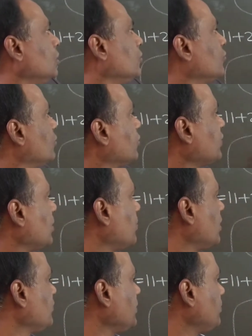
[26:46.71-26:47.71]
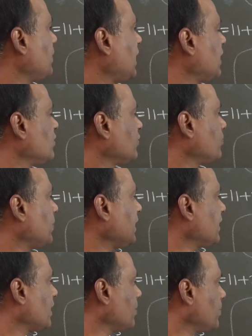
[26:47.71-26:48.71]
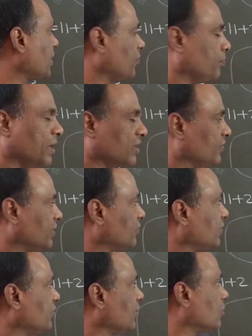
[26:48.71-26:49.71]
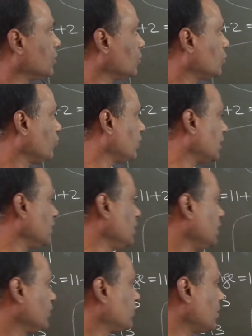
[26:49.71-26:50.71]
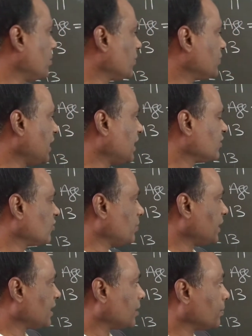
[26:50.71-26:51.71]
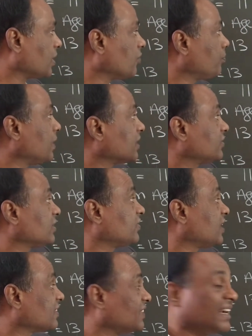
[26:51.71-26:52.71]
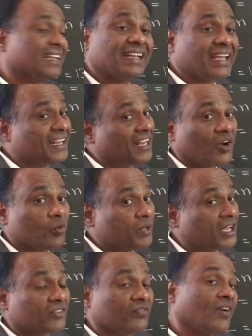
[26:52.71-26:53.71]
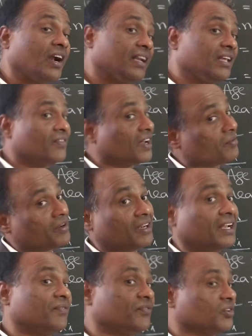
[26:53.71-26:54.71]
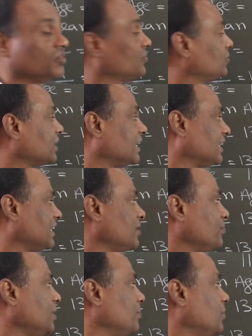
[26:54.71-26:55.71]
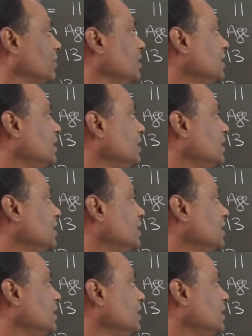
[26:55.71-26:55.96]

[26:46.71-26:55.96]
So sum of the ages by number of persons is equal to 12. Sum of the ages by number of persons are 39 now because 41 left. So 39 people.